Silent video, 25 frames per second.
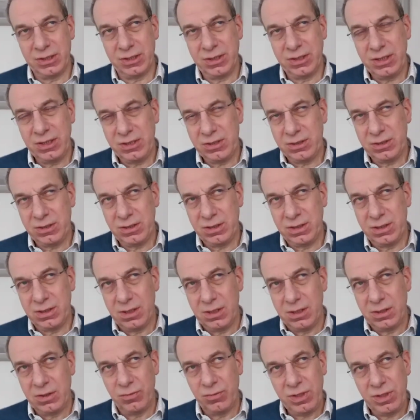So the
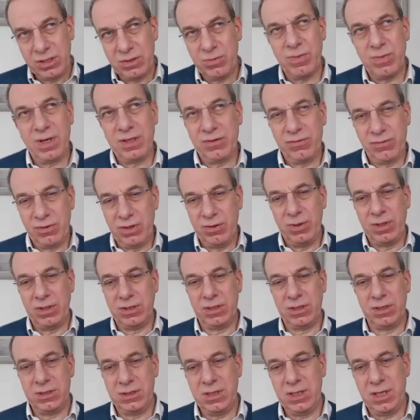reason why 3
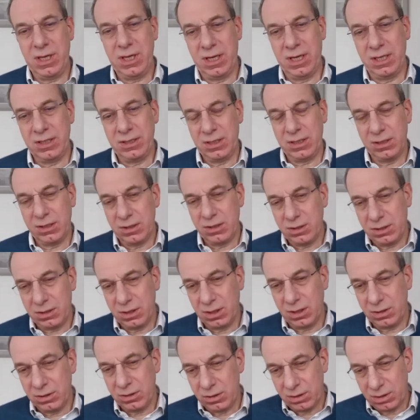weeks is there is that
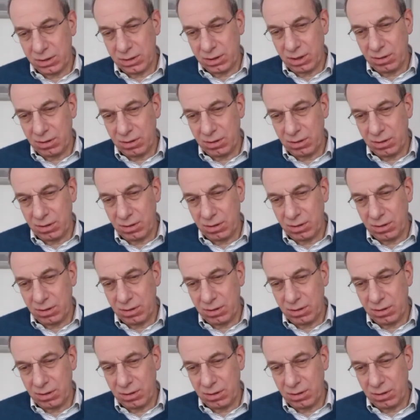the